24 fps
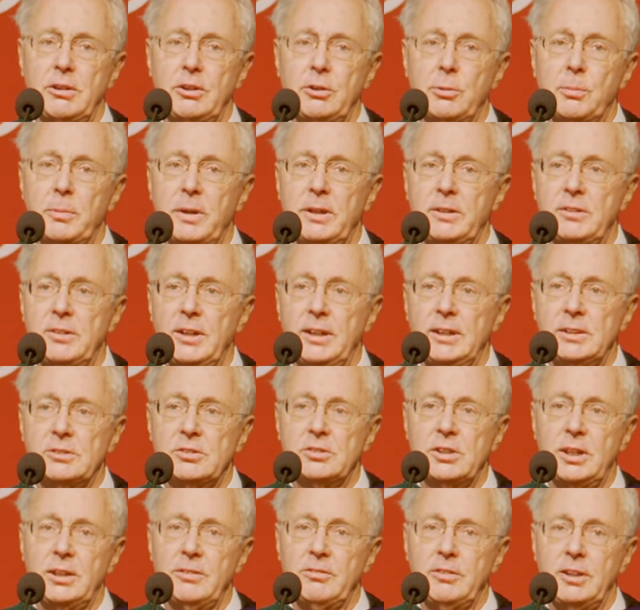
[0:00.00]
to maintain
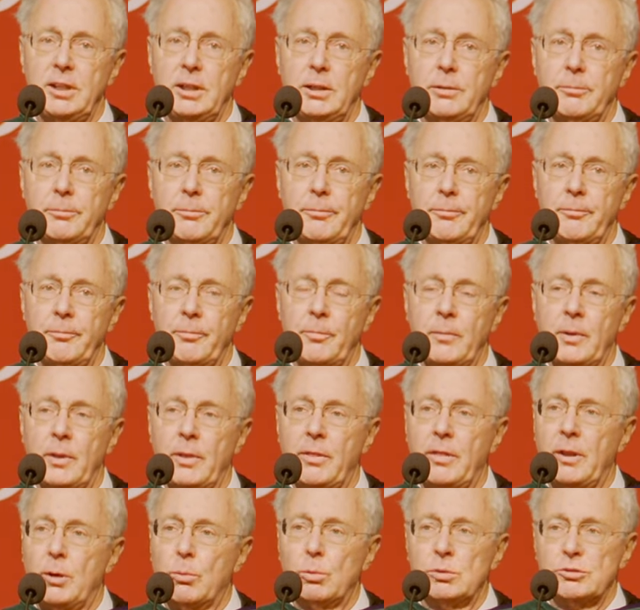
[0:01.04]
safety.
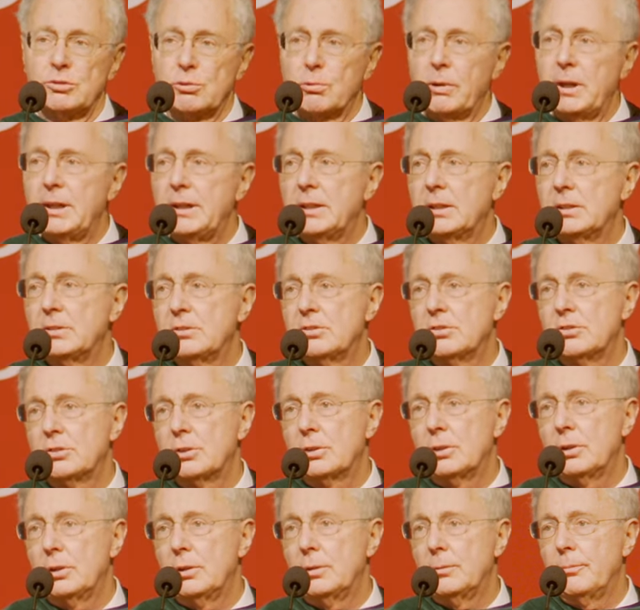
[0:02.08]
There was great
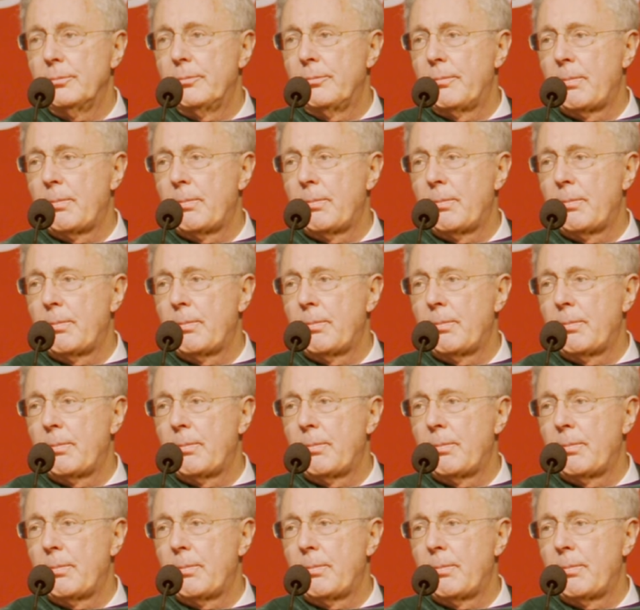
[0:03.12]
concern.